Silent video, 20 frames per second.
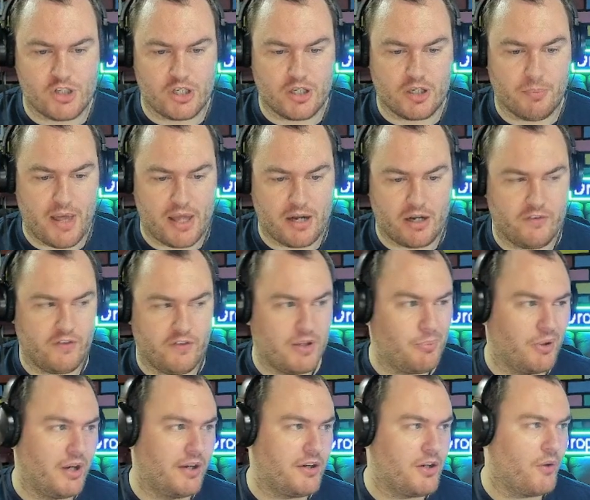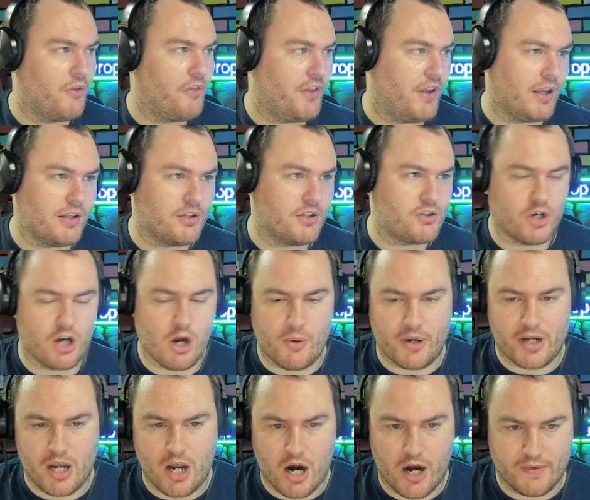competitively, but I don't think it should go
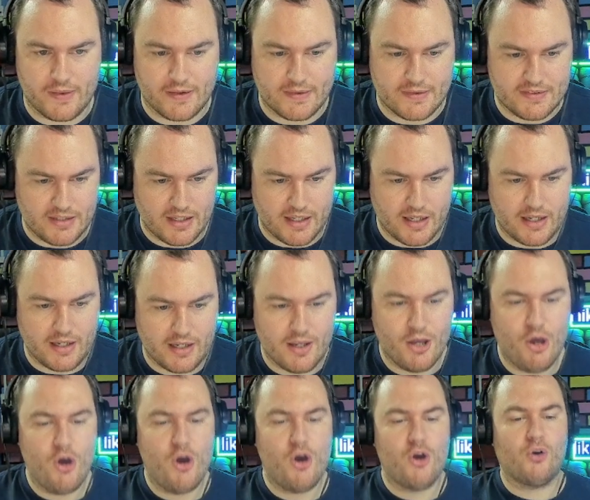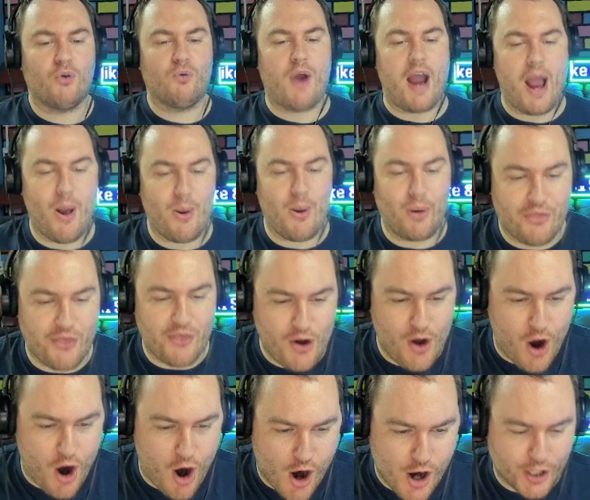any higher than C. Growlithe and
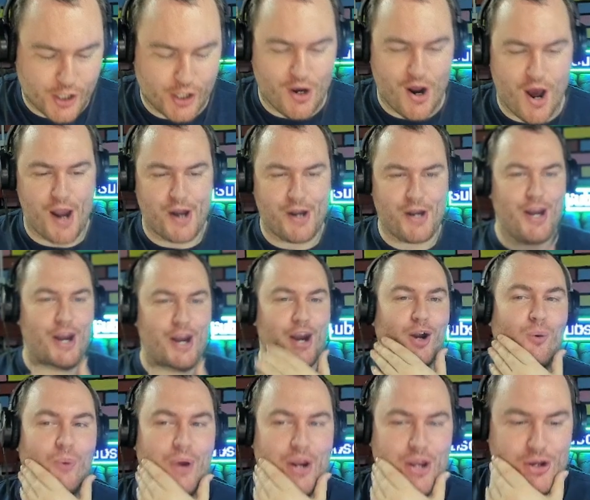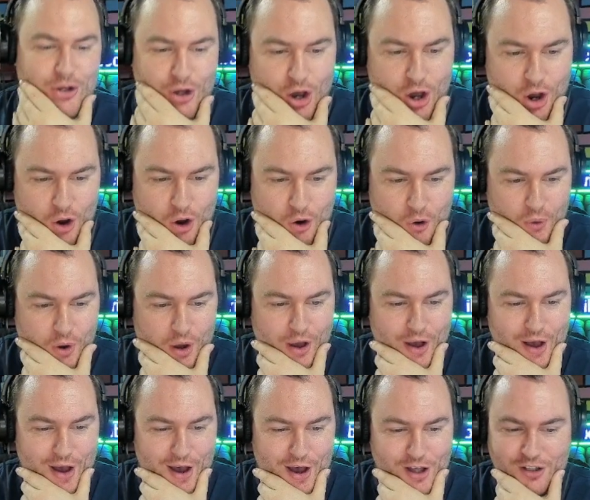Arcanine. Here we go.
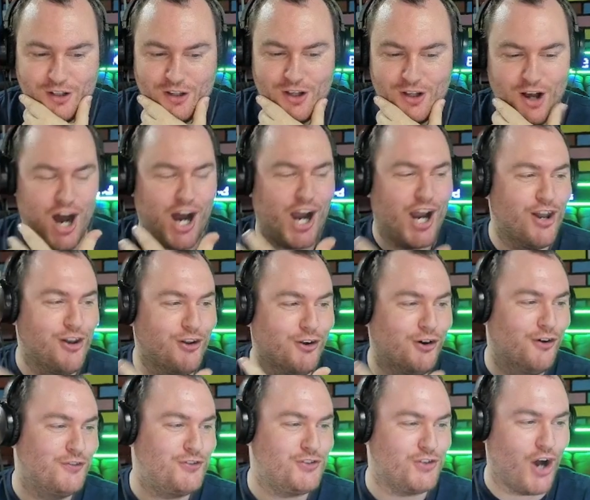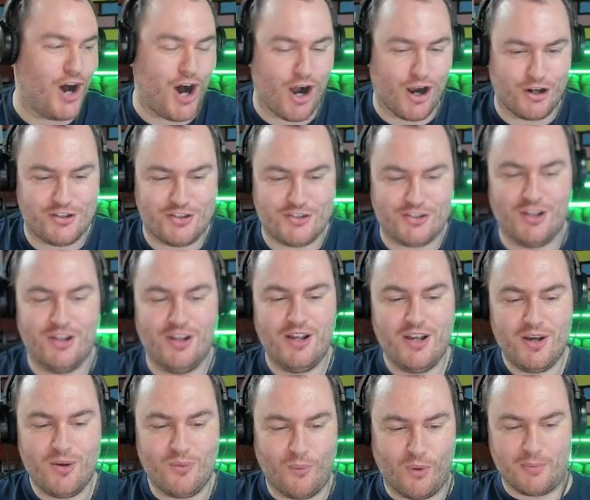I love dogs.
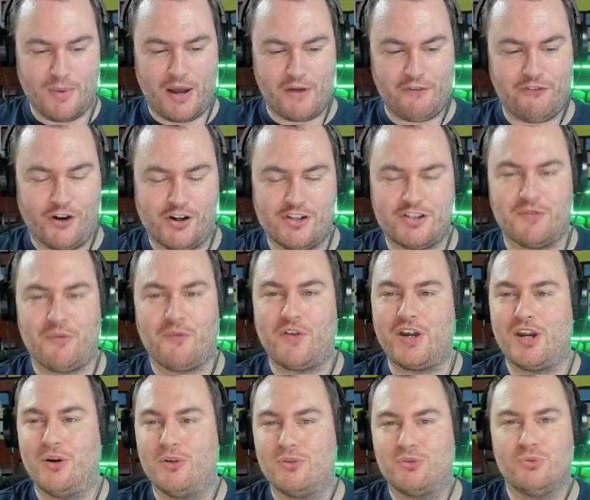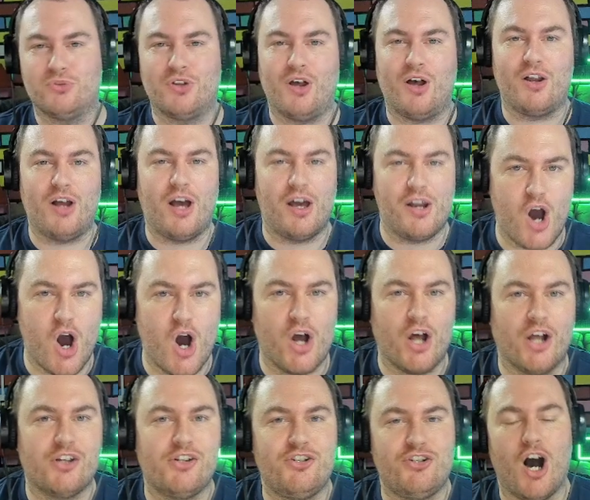One of my first ever videos was
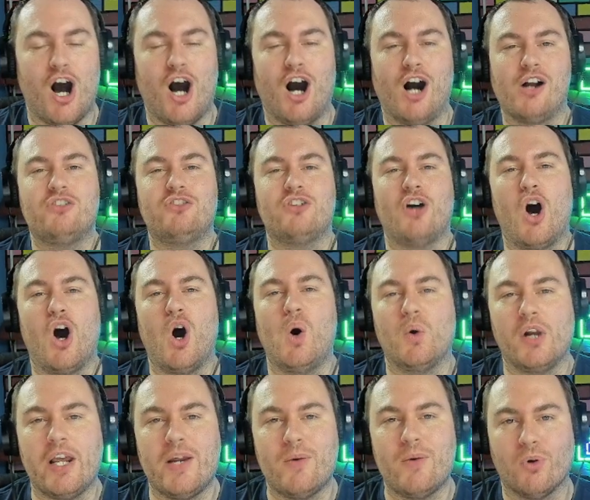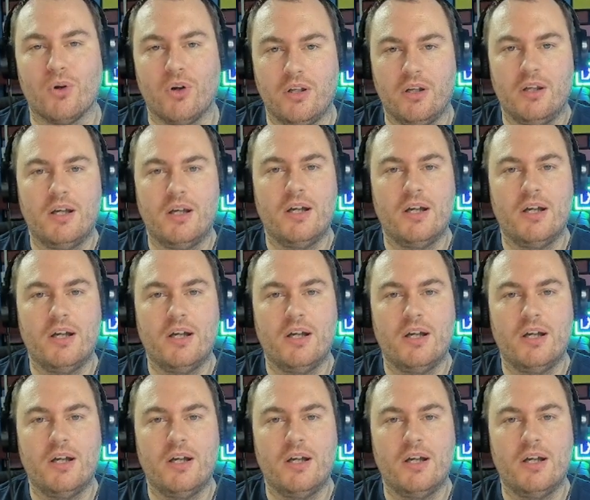a dogs only run